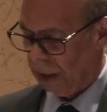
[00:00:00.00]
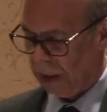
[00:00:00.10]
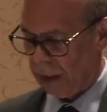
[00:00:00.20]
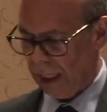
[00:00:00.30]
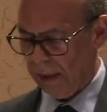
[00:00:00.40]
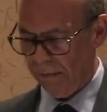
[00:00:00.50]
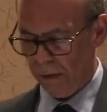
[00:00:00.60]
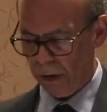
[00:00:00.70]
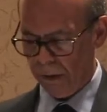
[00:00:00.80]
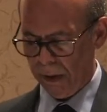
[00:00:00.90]
study
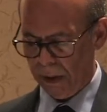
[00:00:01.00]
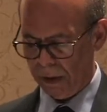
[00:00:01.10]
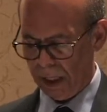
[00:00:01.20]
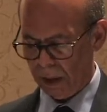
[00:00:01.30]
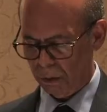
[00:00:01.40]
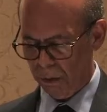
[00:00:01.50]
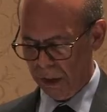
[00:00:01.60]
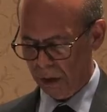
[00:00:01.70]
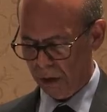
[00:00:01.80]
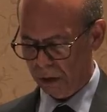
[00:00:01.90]
for careers as
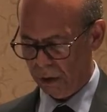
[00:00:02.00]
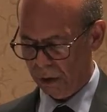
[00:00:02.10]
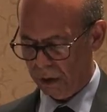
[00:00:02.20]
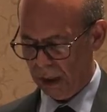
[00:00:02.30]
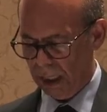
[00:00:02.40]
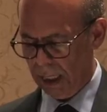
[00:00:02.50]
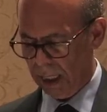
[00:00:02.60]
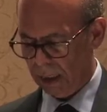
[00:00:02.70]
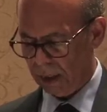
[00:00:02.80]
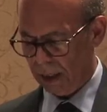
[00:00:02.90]
researchers
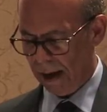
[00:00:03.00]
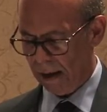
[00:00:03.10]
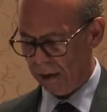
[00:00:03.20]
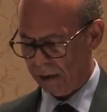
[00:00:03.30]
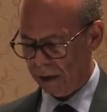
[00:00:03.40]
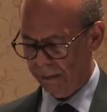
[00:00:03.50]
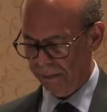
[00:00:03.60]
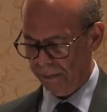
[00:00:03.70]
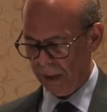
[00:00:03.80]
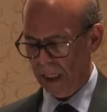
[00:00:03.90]
and scholars
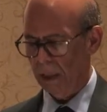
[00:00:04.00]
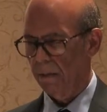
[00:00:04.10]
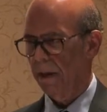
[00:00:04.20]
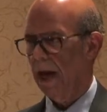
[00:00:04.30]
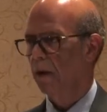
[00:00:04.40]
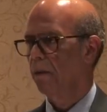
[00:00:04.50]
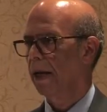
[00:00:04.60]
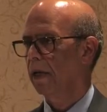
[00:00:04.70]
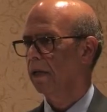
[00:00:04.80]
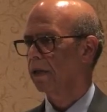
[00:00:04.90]
in the
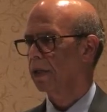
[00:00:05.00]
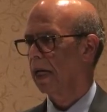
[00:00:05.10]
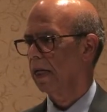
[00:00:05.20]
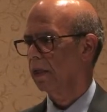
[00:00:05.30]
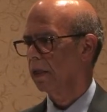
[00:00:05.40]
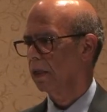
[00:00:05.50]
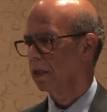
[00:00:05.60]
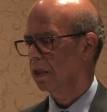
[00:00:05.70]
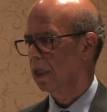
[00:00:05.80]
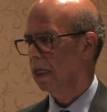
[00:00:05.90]
biomedical
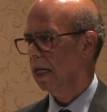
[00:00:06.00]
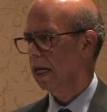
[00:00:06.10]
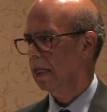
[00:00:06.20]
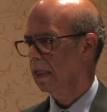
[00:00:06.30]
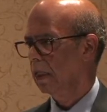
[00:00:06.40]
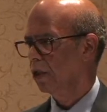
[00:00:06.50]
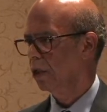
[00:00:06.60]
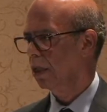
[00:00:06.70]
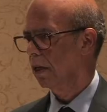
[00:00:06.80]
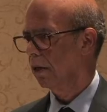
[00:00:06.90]
sciences and
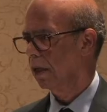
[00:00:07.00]
engineering.